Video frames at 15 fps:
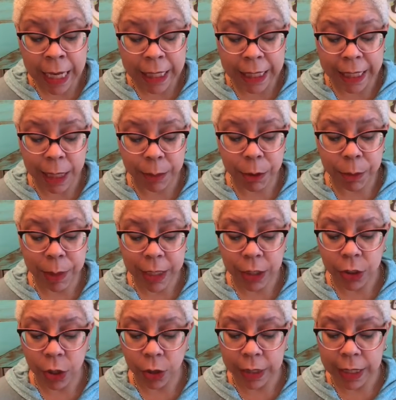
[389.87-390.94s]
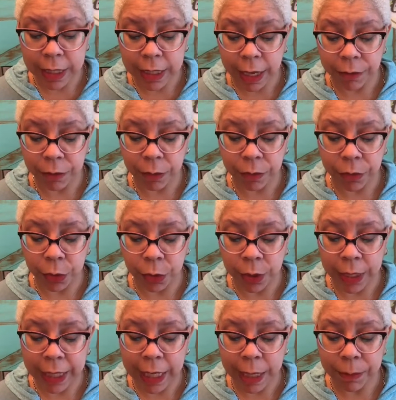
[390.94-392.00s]
To keep your pets totally safe from
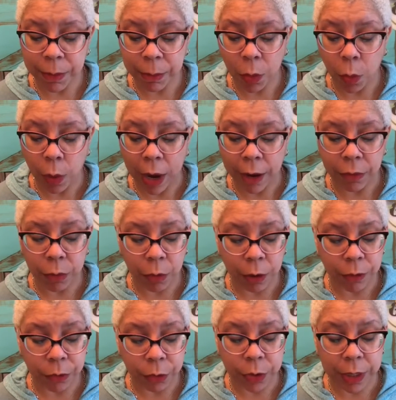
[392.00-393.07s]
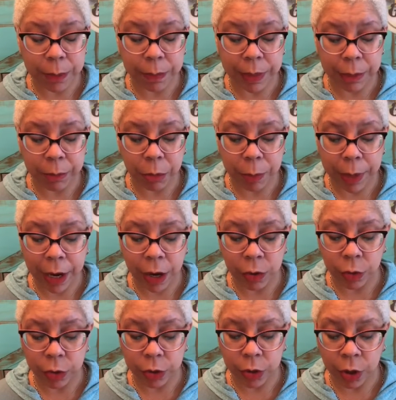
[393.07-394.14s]
food, keep them away from where food is being prepared
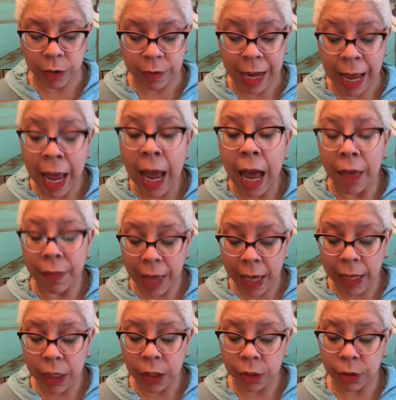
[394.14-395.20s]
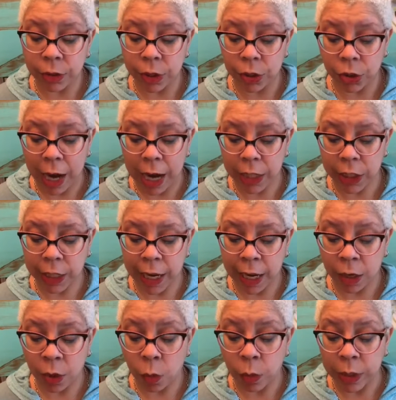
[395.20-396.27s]
or served. And that includes a trash
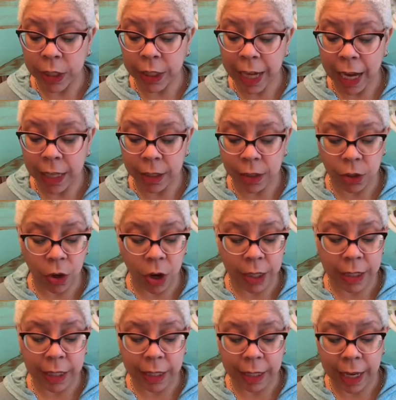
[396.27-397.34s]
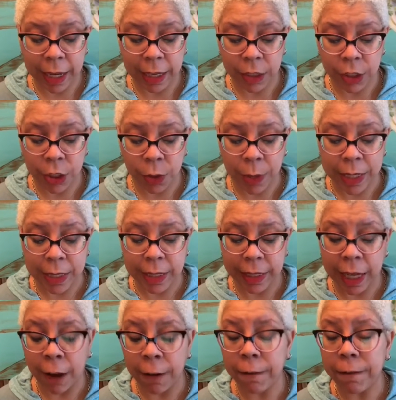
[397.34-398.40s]
can, which cats and dogs can get into and
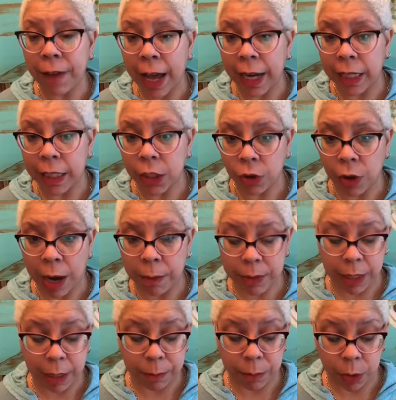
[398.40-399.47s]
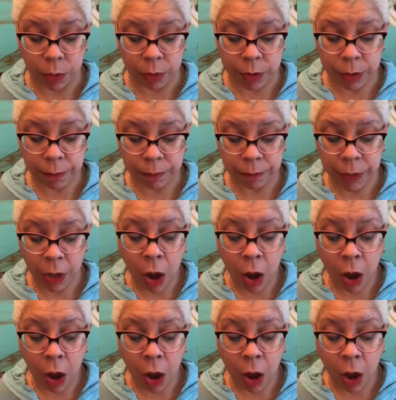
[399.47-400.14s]
dig out fatty scraps and bones.